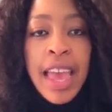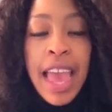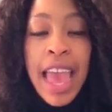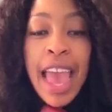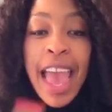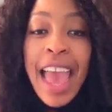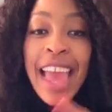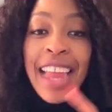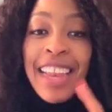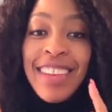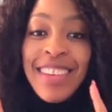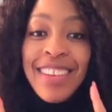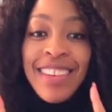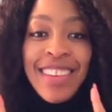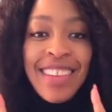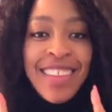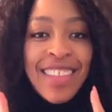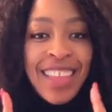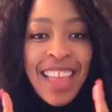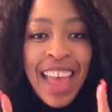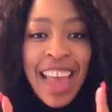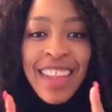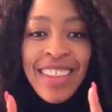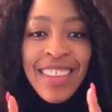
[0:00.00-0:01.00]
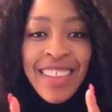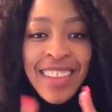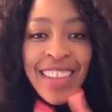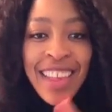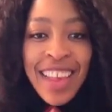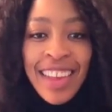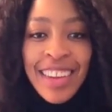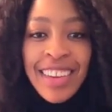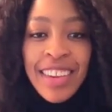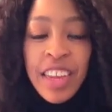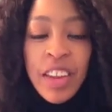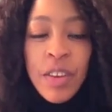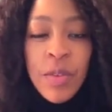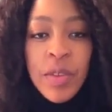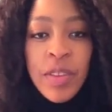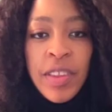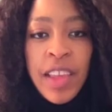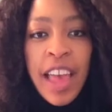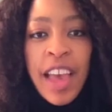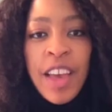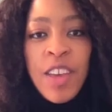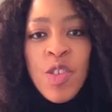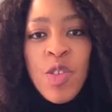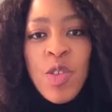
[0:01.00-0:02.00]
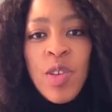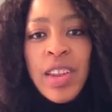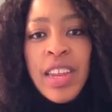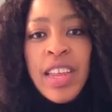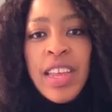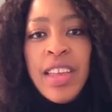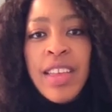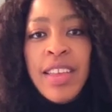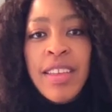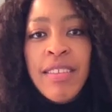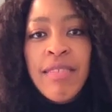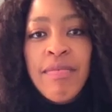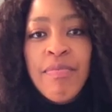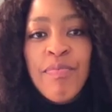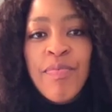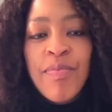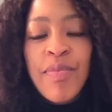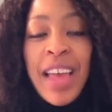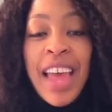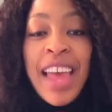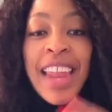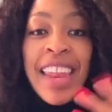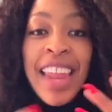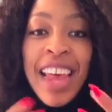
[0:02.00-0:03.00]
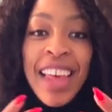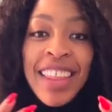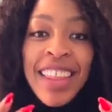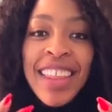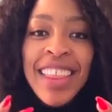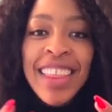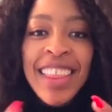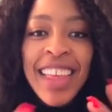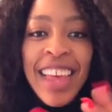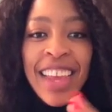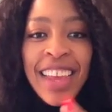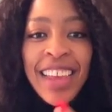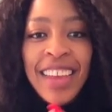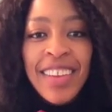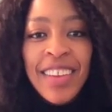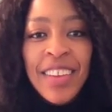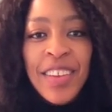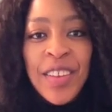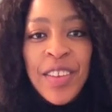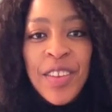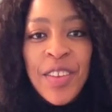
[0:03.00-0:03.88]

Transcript: And that said, it was actually another thing,